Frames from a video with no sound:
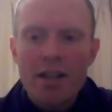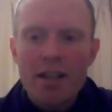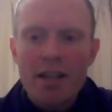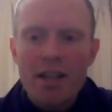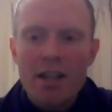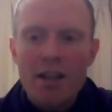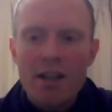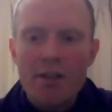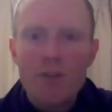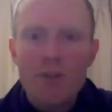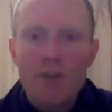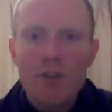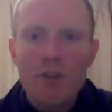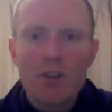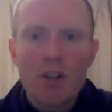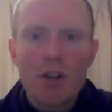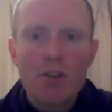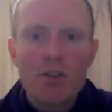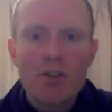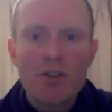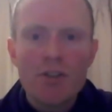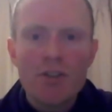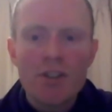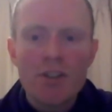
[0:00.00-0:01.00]
if you go
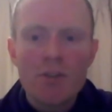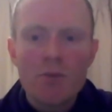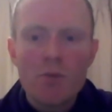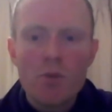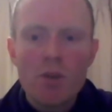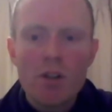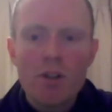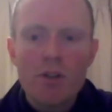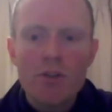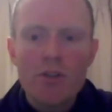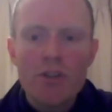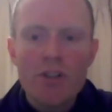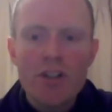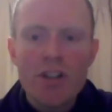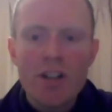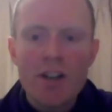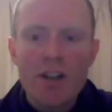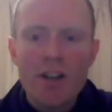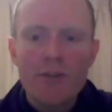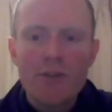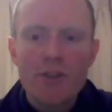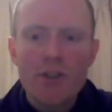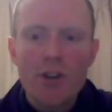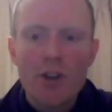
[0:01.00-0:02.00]
to the
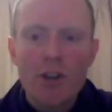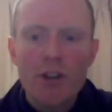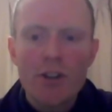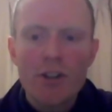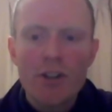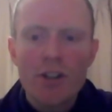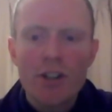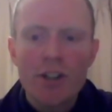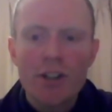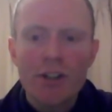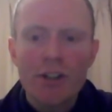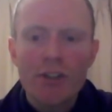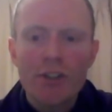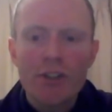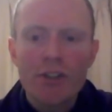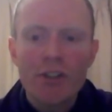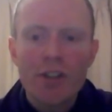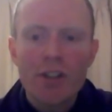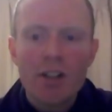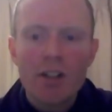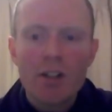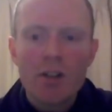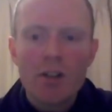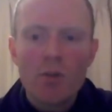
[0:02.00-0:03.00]
worldshift.earth
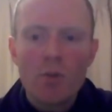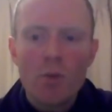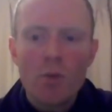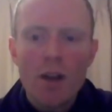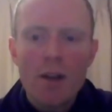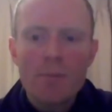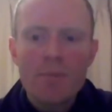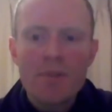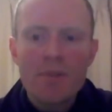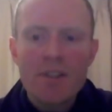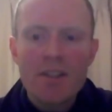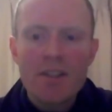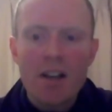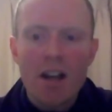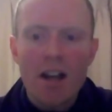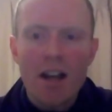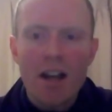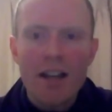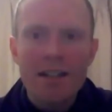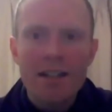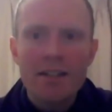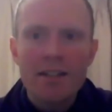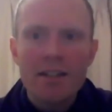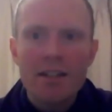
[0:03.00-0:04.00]

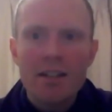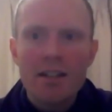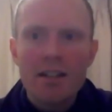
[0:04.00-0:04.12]
website,